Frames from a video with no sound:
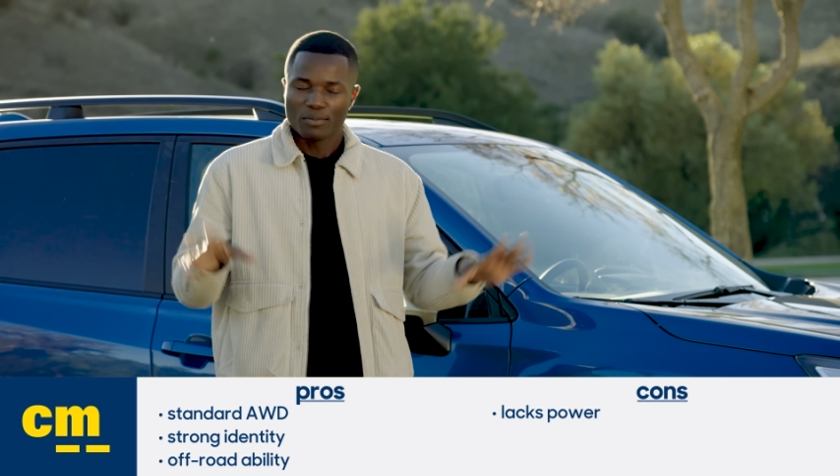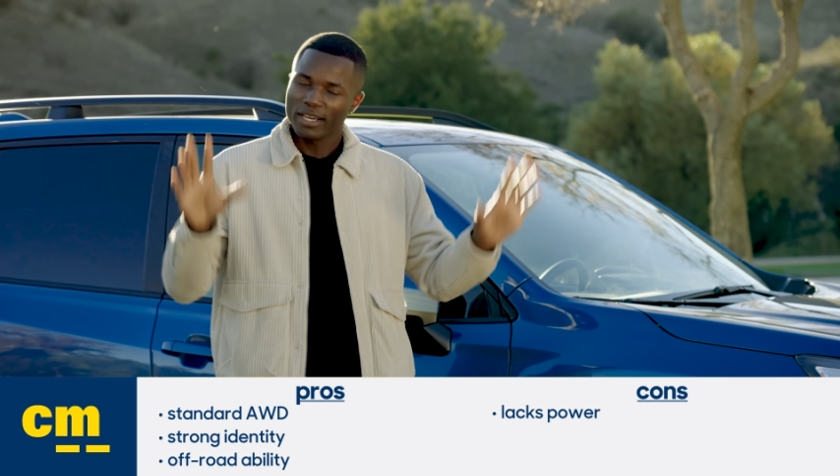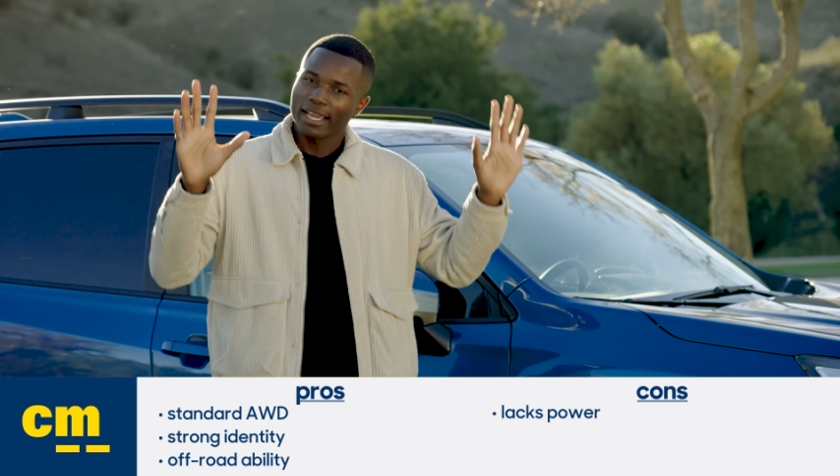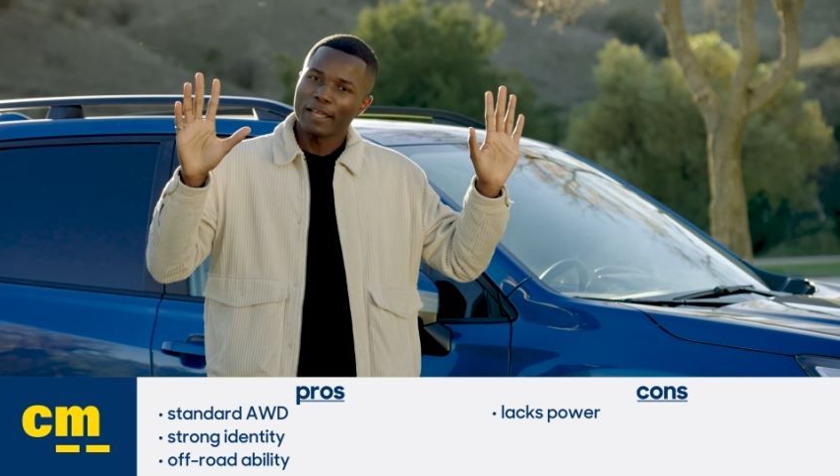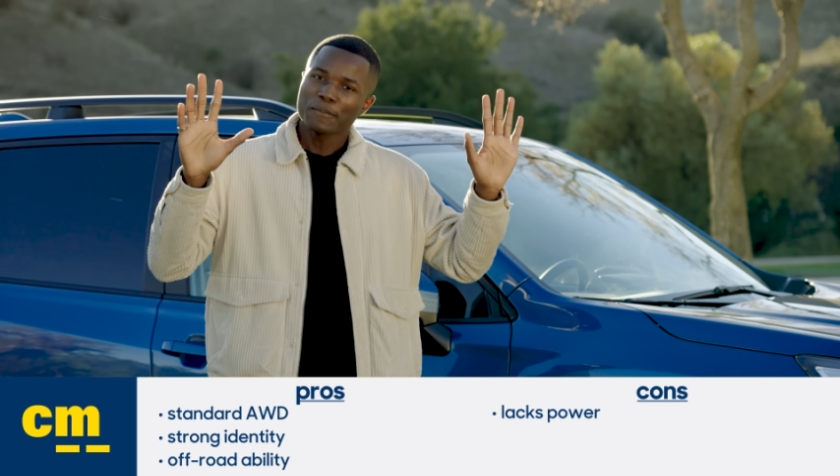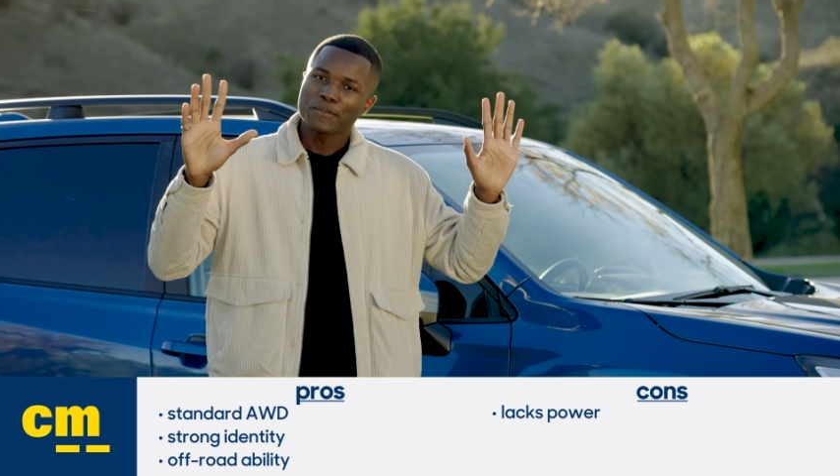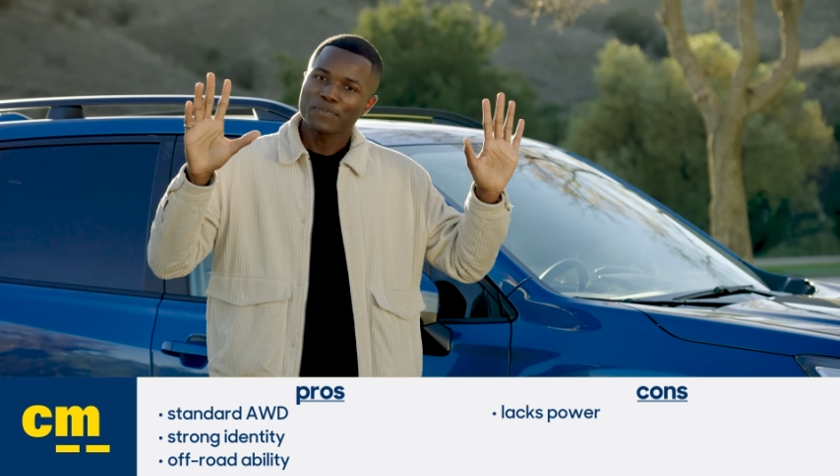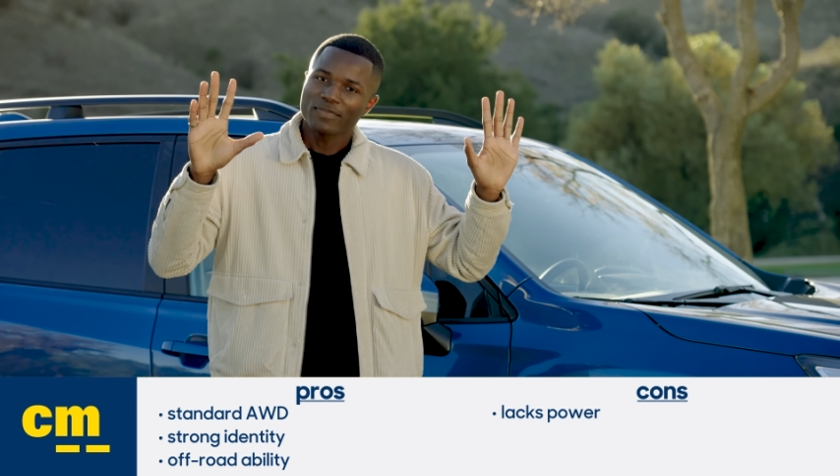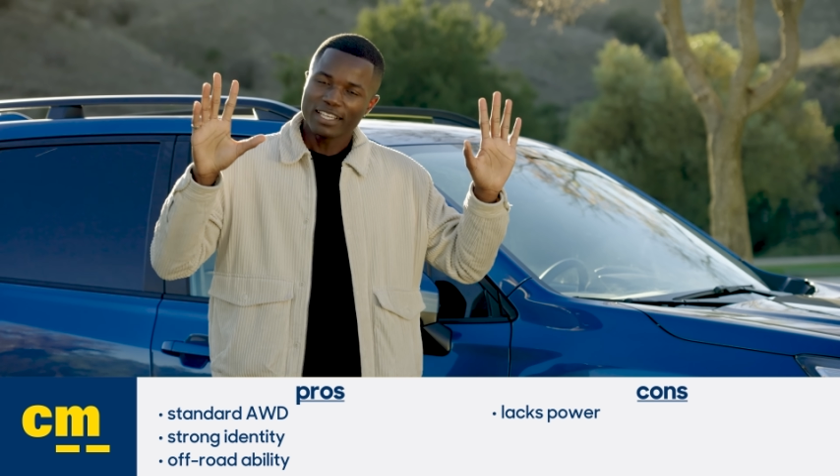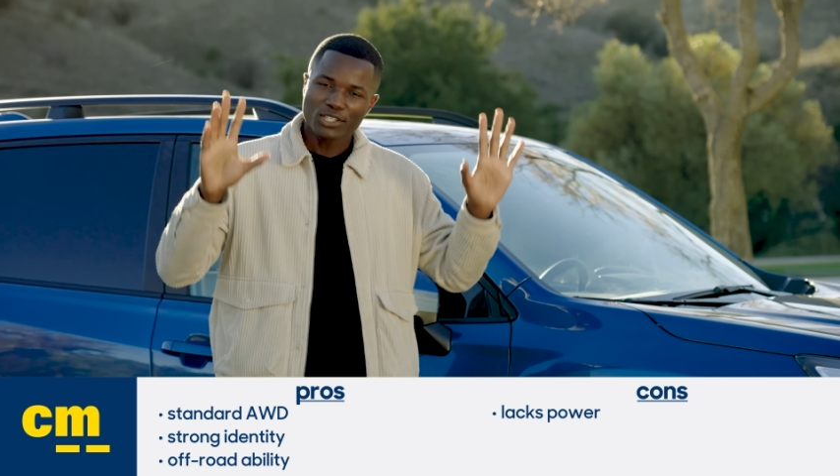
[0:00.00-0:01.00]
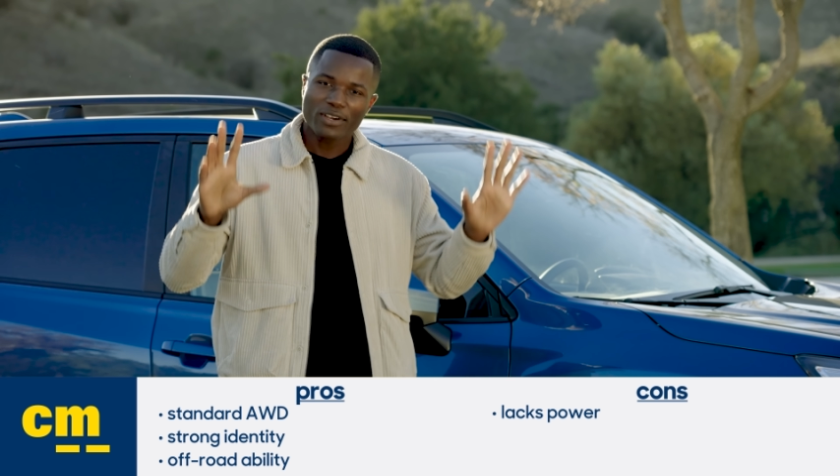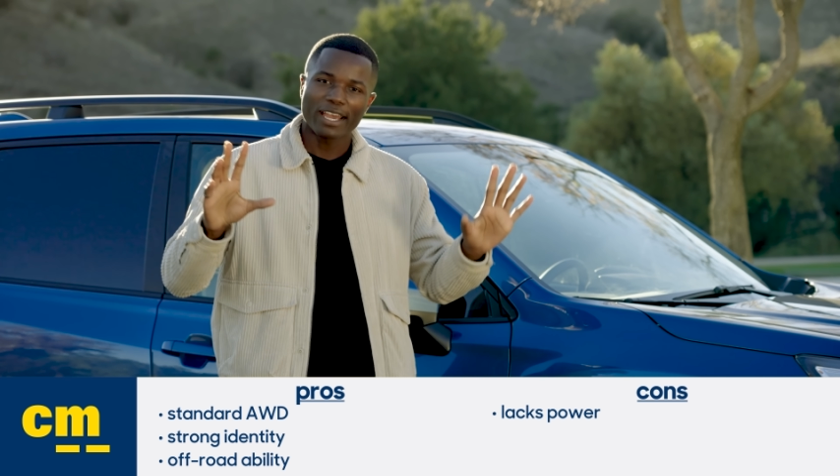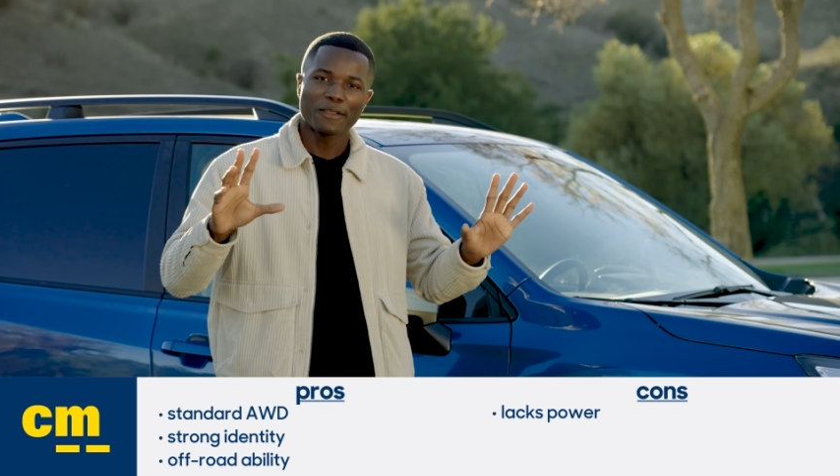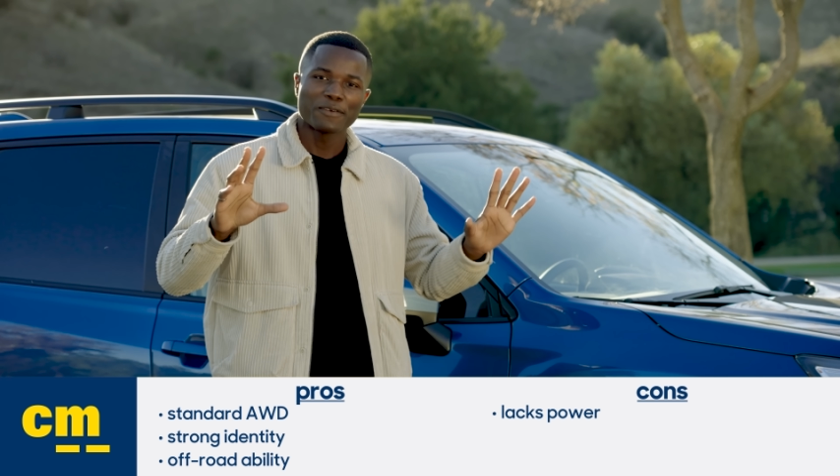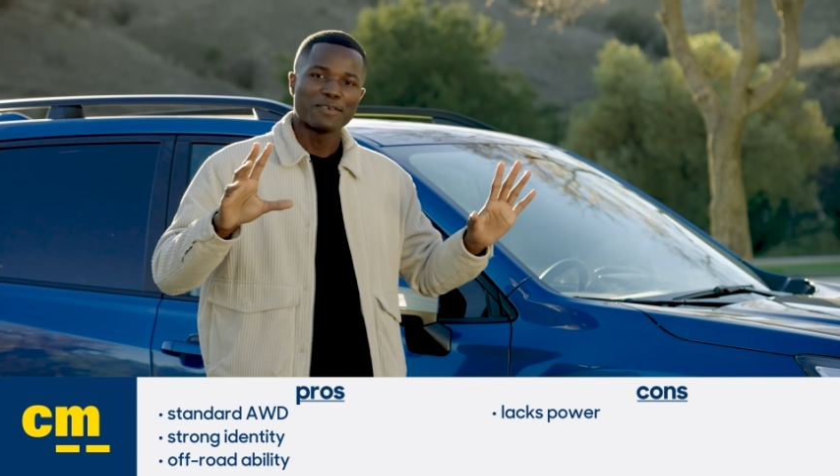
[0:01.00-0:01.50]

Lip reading: But hey, it's okay,